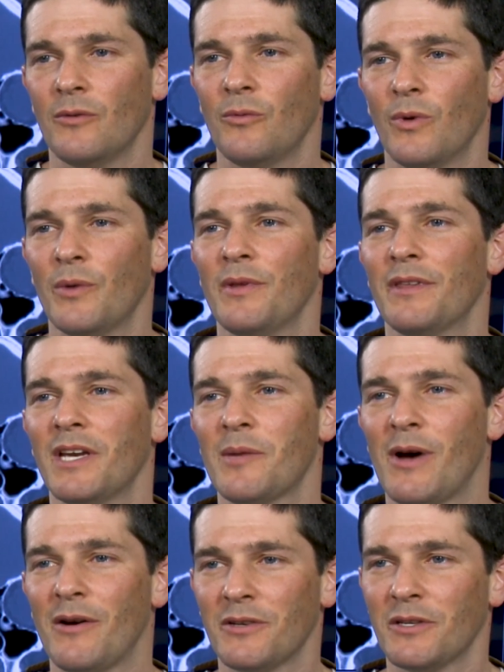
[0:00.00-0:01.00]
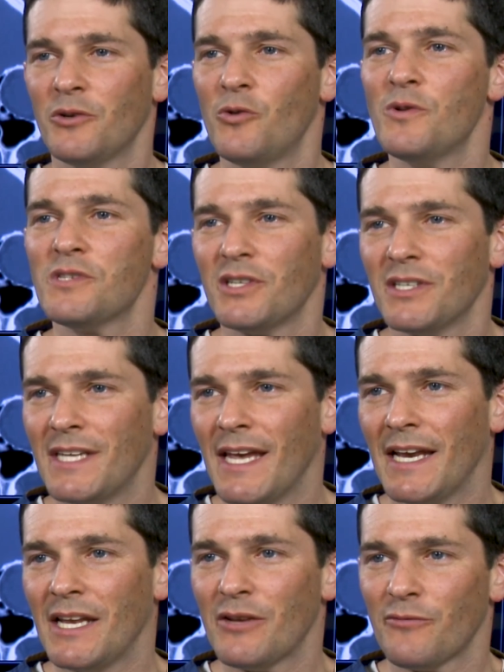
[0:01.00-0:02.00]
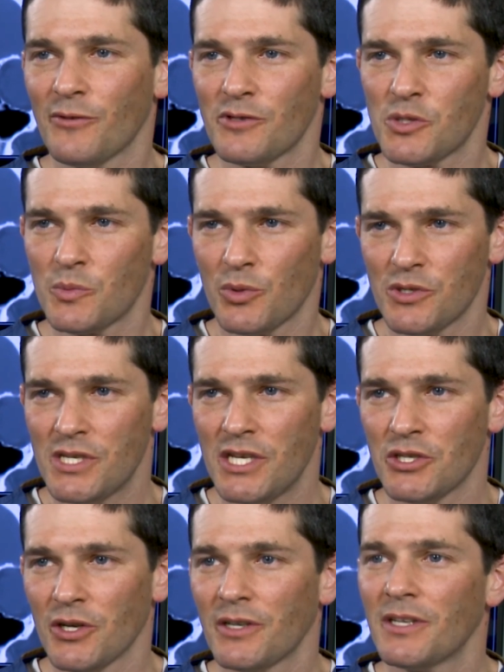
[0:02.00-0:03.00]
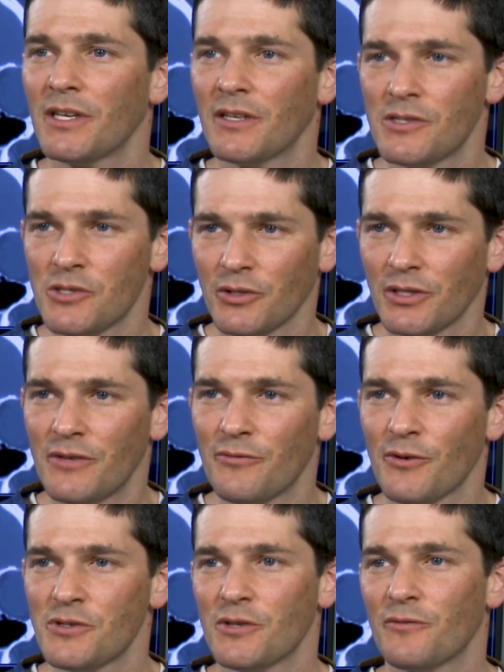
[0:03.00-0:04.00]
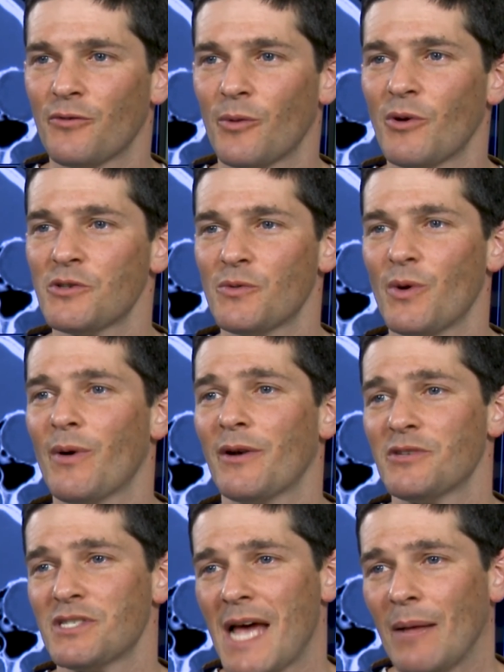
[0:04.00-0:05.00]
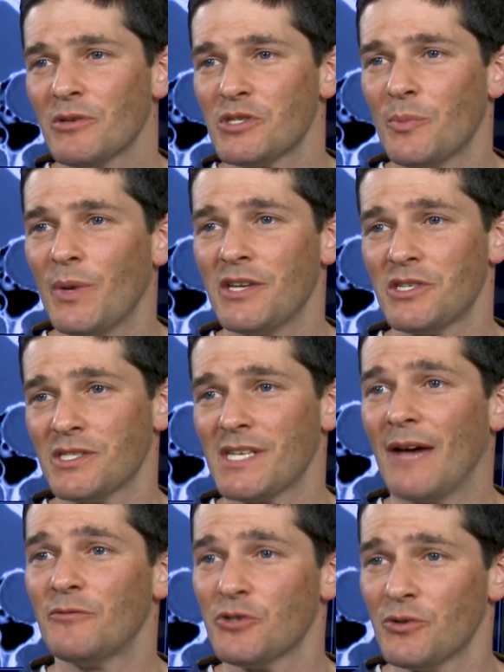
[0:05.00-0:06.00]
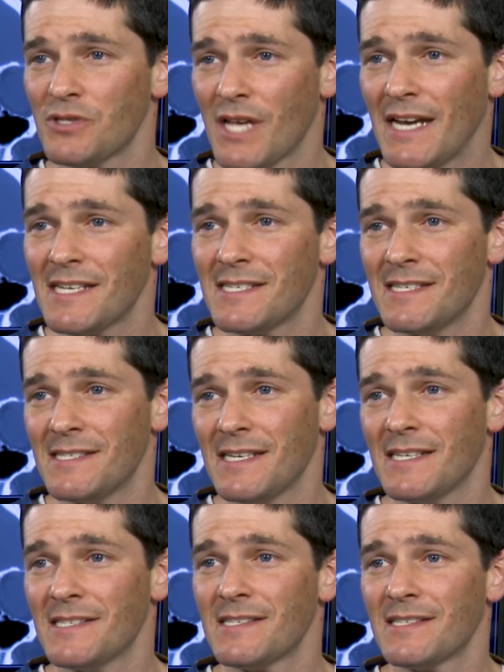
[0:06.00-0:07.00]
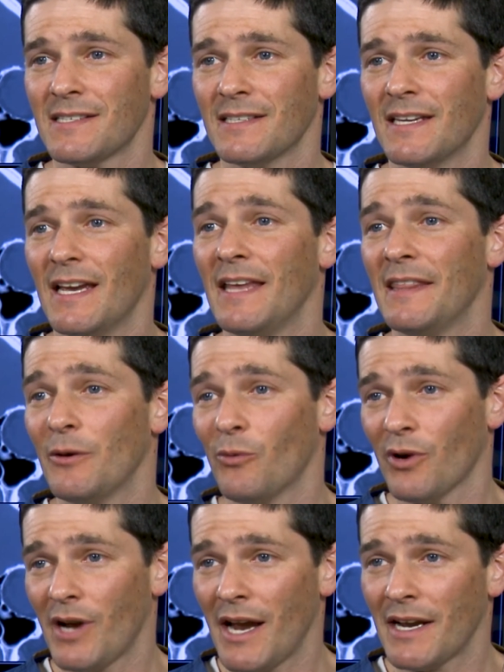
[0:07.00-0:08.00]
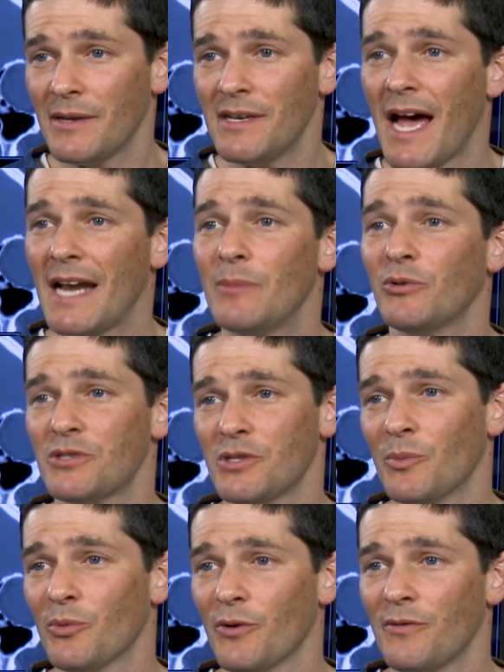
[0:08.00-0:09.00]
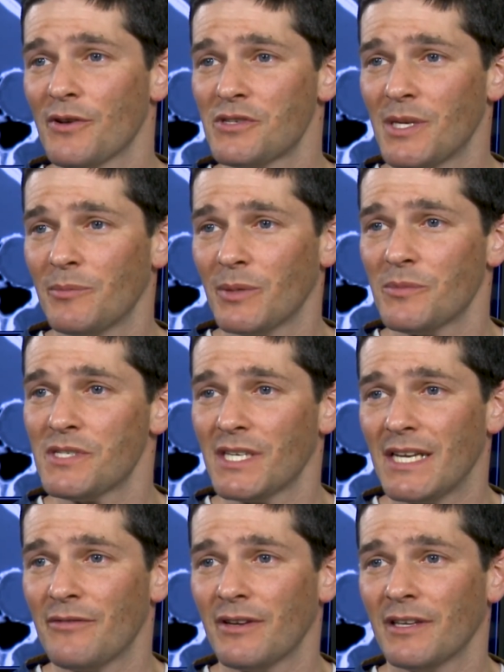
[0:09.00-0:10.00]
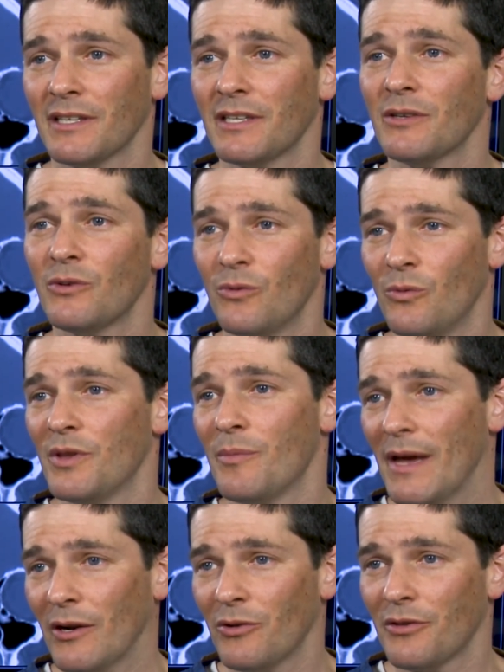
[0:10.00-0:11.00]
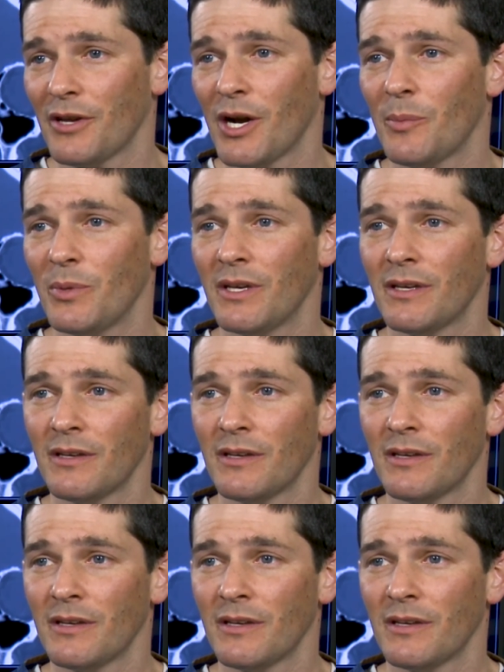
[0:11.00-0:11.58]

When we think about who is a good candidate for this procedure, certainly first and foremost we want to establish that patients have true sinus disease and that we're not able to improve their symptoms significantly with medical therapy.